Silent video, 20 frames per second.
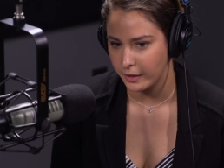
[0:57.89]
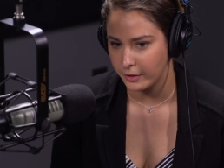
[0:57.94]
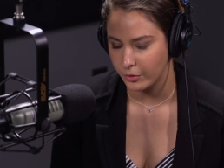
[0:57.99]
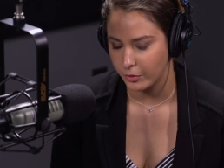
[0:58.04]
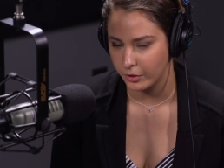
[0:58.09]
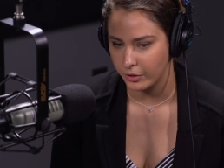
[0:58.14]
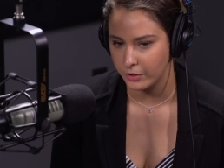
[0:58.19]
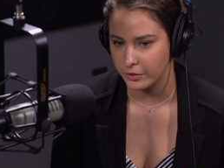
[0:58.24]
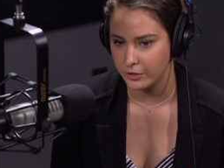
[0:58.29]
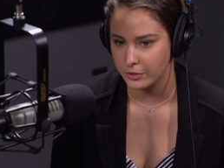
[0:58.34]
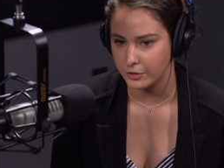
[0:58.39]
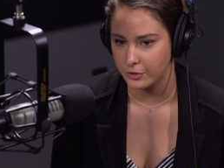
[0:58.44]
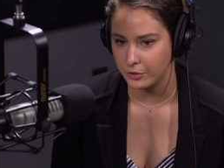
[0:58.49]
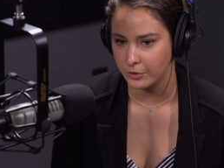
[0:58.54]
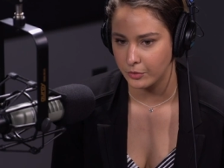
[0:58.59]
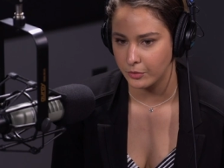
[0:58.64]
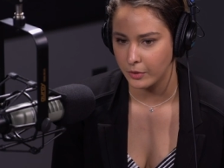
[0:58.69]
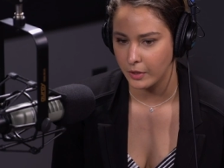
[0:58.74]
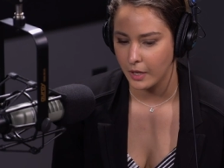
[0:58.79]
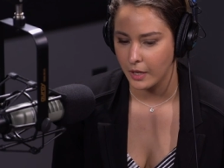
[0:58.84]
in order
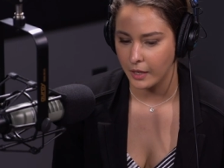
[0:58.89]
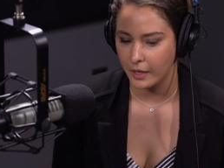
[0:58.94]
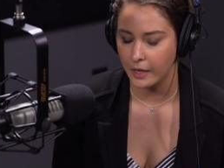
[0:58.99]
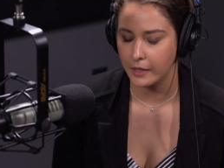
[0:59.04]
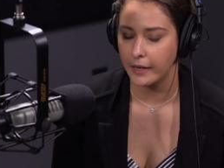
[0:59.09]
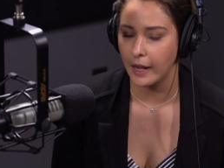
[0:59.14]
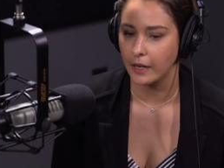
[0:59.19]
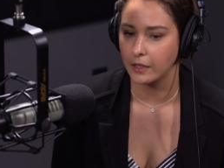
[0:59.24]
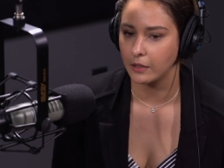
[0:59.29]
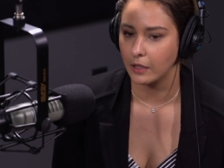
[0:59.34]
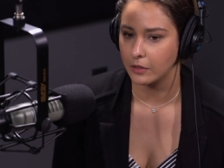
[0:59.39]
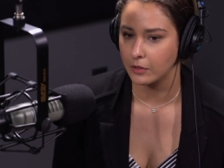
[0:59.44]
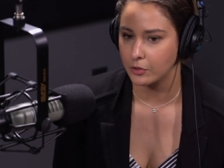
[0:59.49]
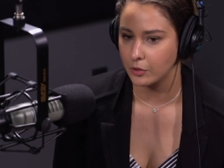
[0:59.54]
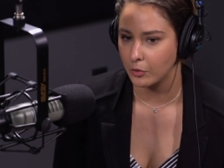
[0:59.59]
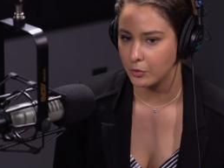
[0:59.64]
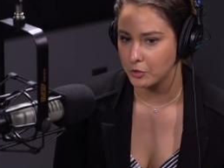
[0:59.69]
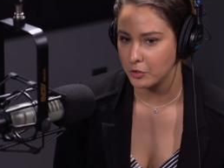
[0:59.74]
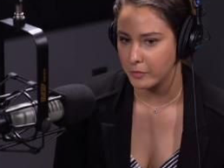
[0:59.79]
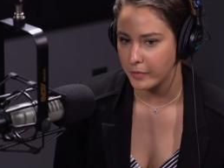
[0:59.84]
to connect on
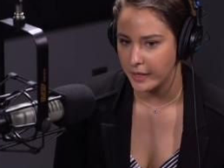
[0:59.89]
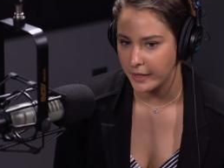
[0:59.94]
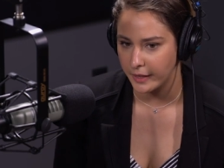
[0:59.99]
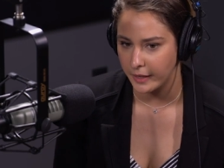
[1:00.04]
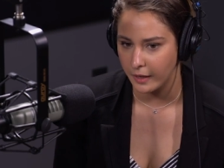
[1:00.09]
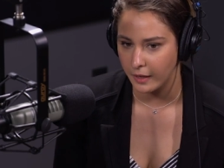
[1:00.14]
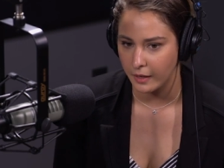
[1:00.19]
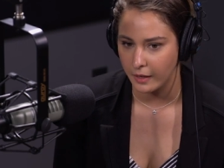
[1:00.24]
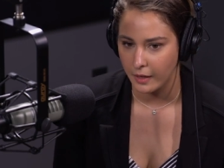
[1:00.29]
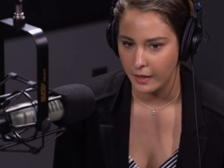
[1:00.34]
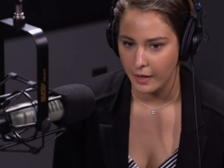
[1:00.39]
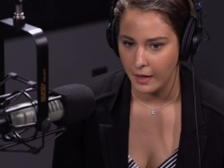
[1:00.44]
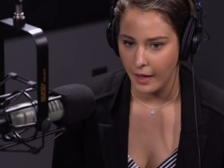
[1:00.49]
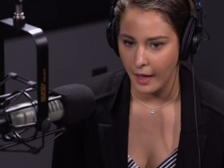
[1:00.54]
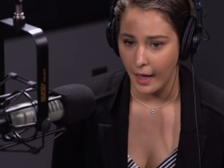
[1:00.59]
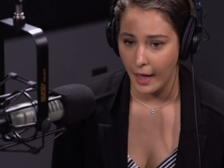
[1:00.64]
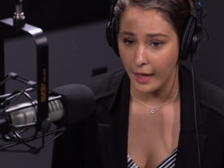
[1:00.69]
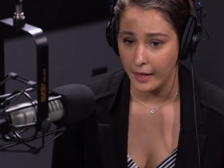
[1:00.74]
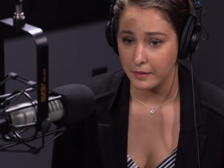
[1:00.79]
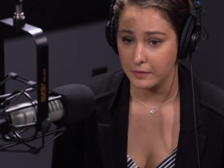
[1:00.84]
social media.
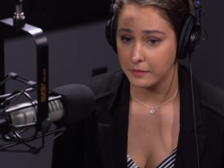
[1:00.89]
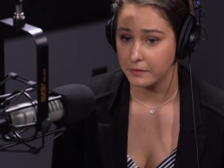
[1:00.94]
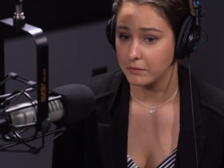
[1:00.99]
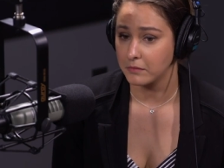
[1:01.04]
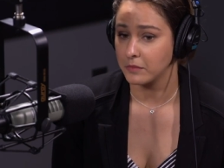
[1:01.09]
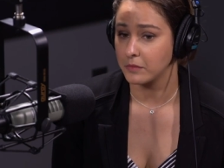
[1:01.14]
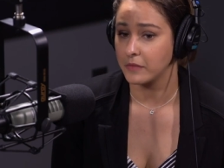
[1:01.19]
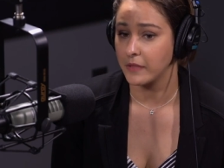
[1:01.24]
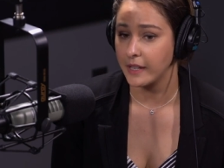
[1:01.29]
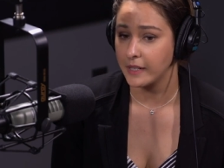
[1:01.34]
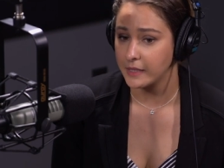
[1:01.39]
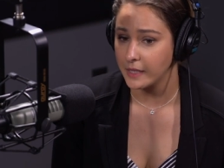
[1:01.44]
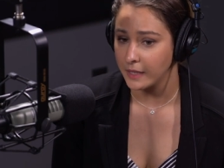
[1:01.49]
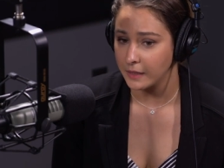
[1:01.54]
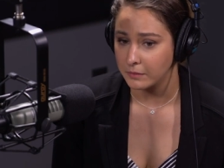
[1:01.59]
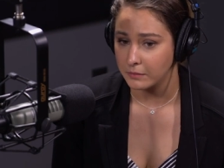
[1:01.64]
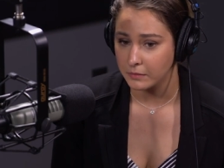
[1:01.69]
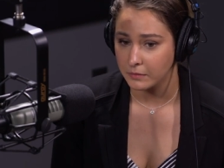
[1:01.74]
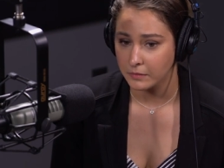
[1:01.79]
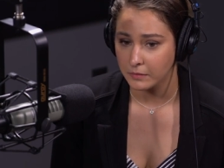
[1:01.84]
And they did.
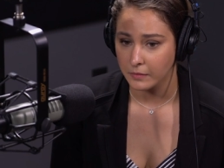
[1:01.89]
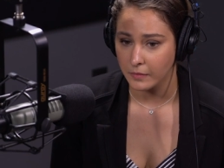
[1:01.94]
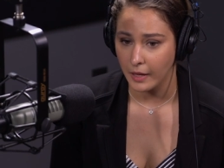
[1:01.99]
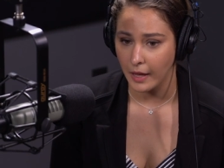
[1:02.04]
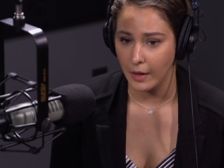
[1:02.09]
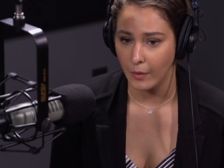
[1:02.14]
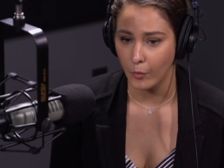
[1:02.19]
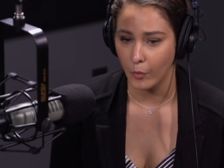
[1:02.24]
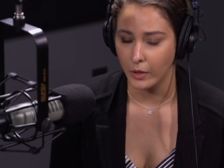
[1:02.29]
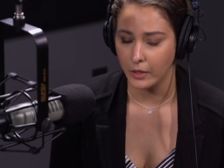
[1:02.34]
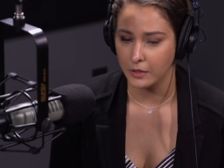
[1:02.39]
And